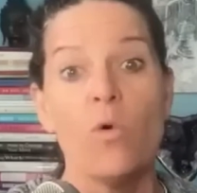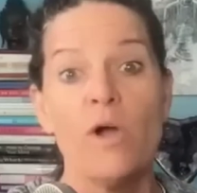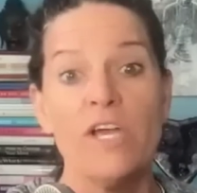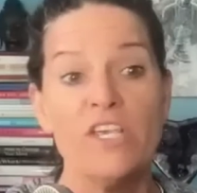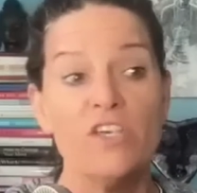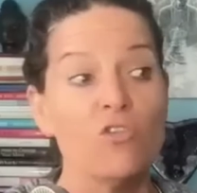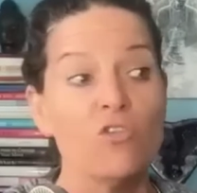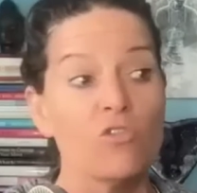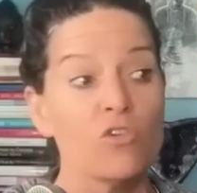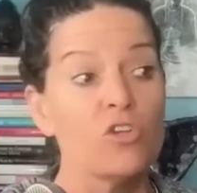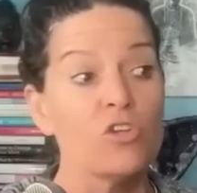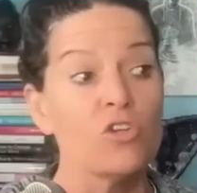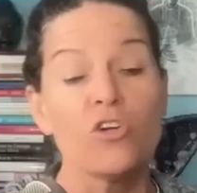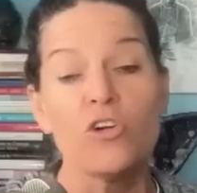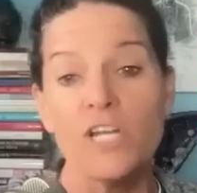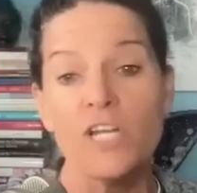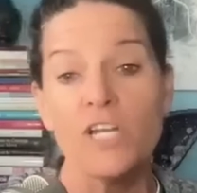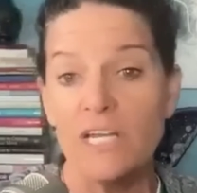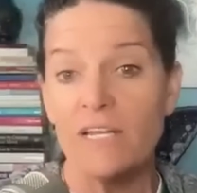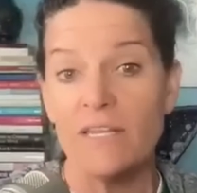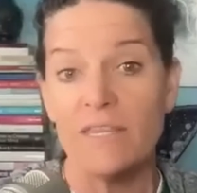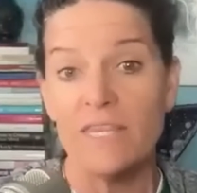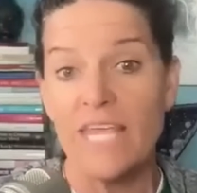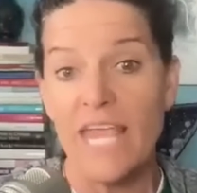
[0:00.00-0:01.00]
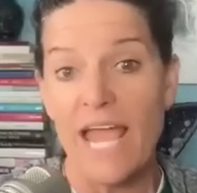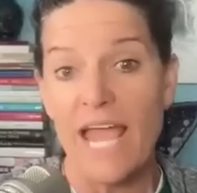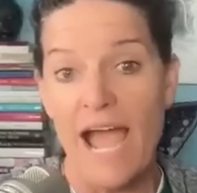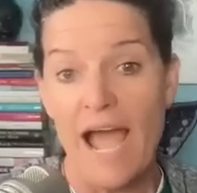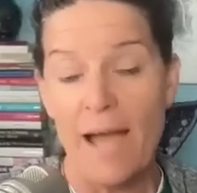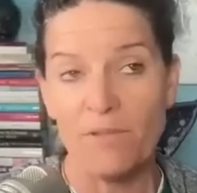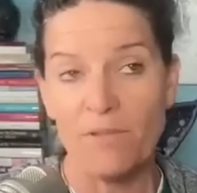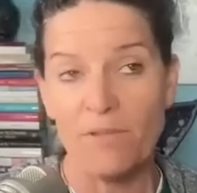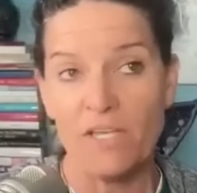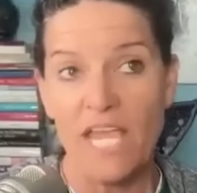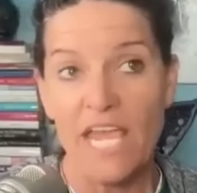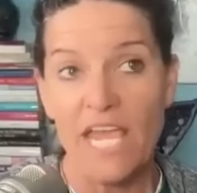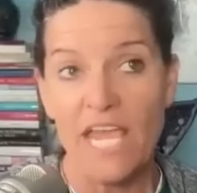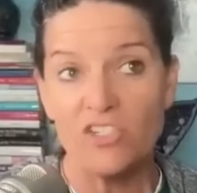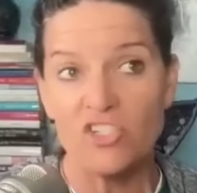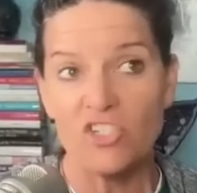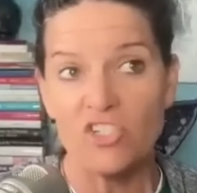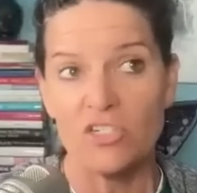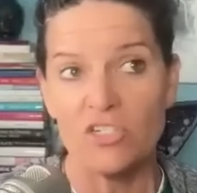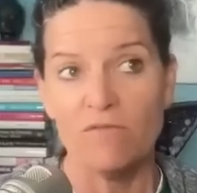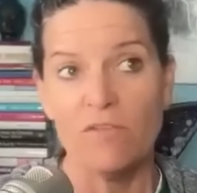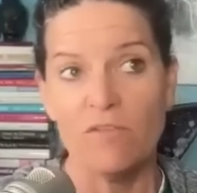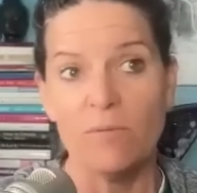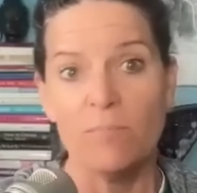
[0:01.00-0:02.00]
what you're learning in the
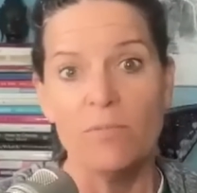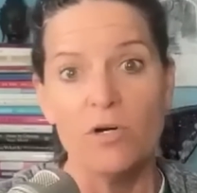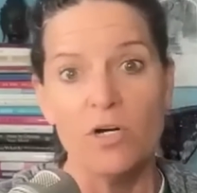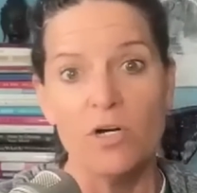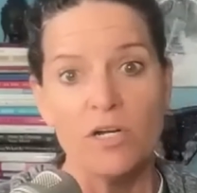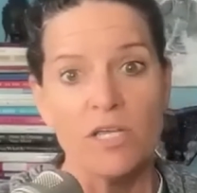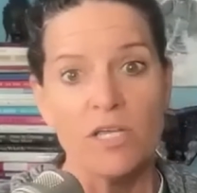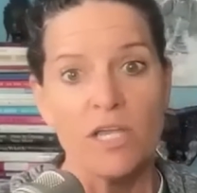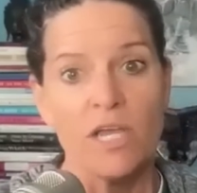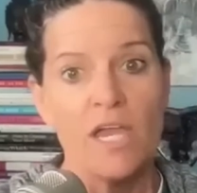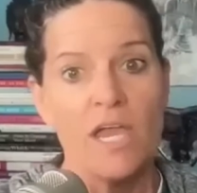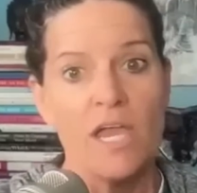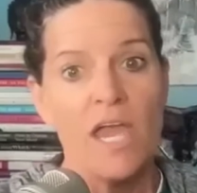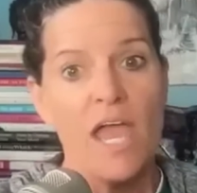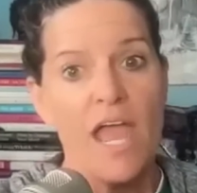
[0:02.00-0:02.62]
application of the book,